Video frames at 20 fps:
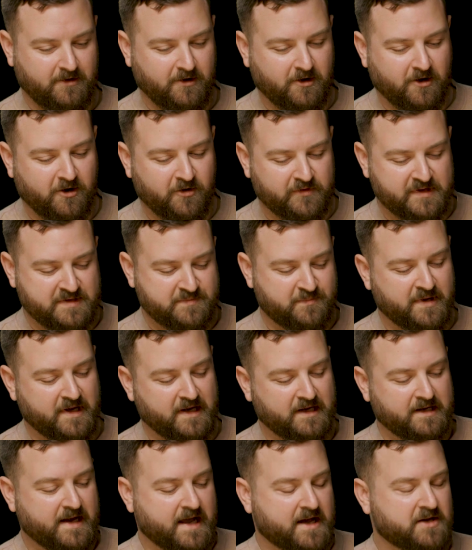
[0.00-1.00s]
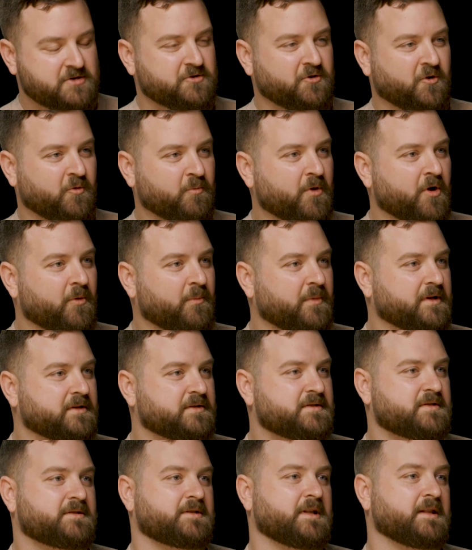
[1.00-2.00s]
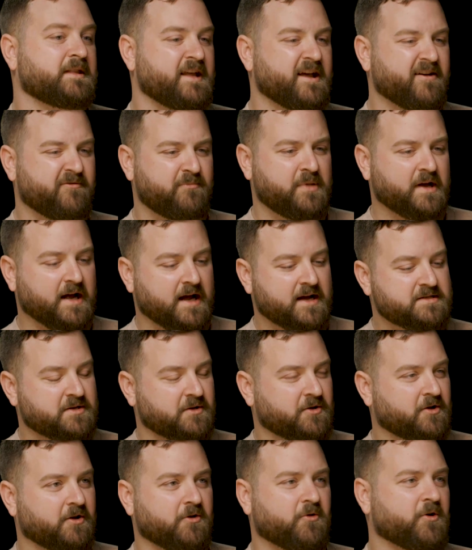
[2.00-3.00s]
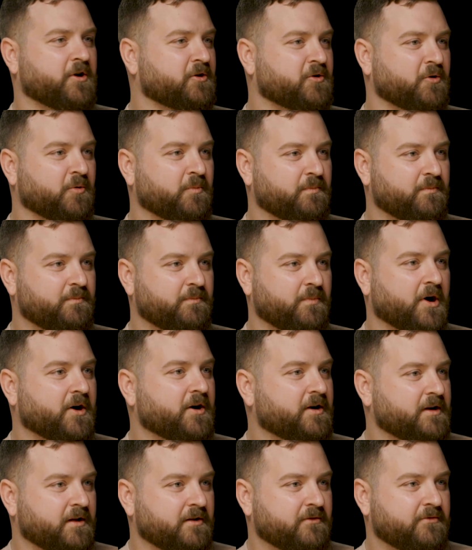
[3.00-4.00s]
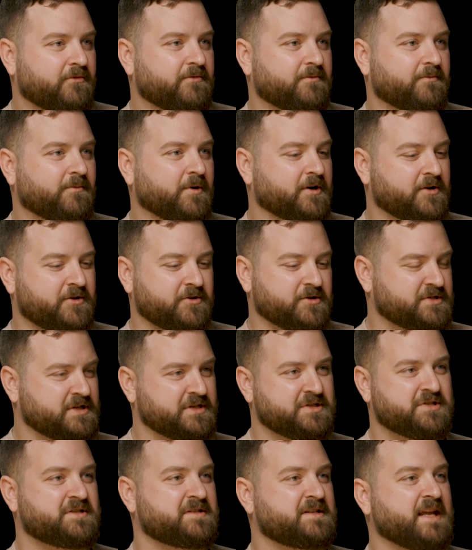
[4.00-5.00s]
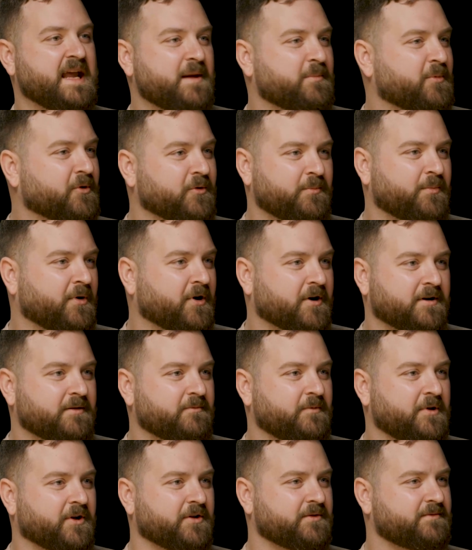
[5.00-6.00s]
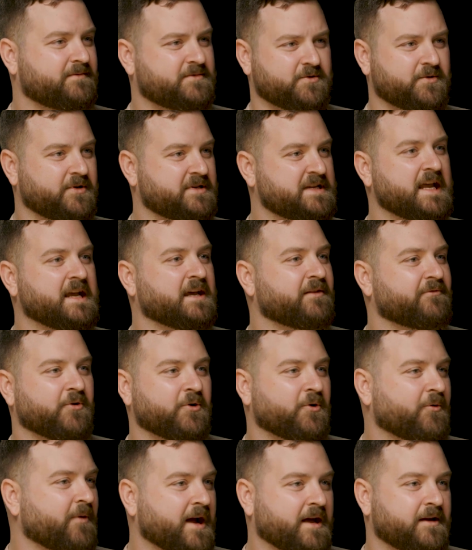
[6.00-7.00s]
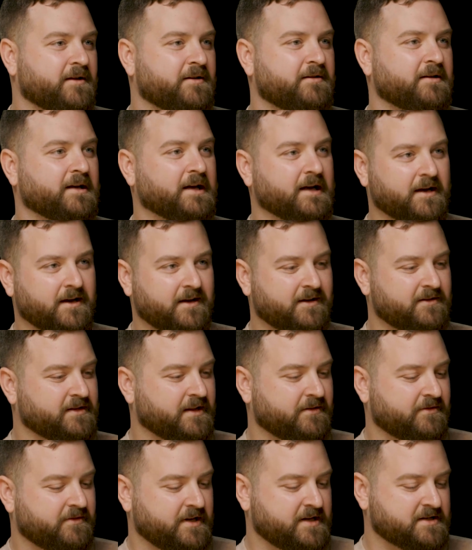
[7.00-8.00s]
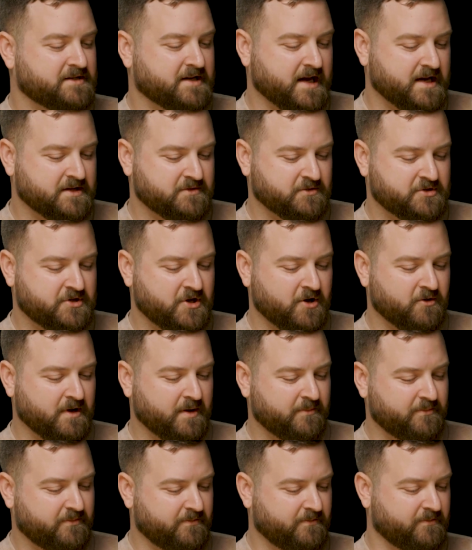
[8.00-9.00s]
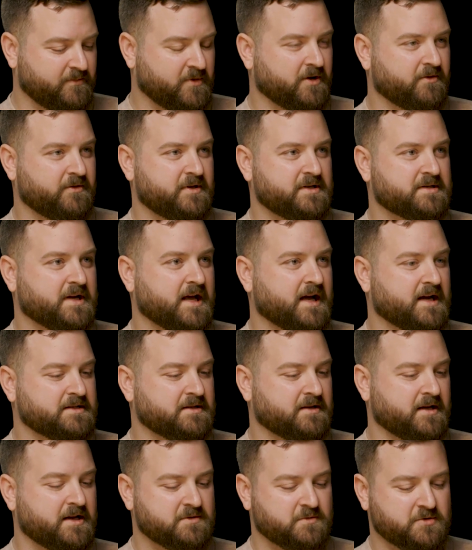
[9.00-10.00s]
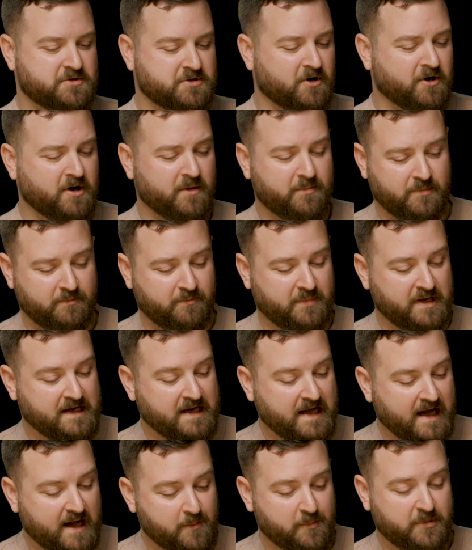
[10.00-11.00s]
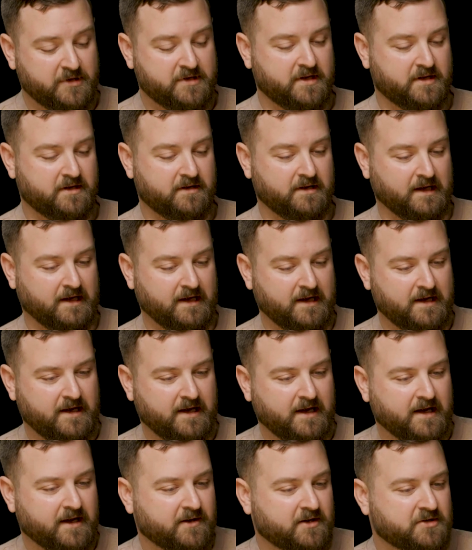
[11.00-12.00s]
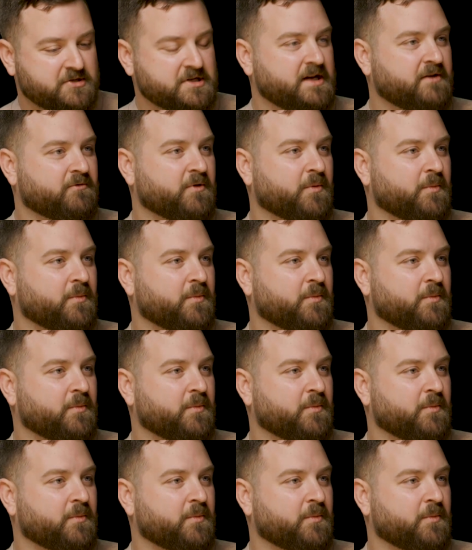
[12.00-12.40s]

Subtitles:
all these big national moments that the FBI is a critical part of, where you're just a stable part. We all sort of take it for granted that these guys will show up, these guys and ladies will show up, be competent, and achieve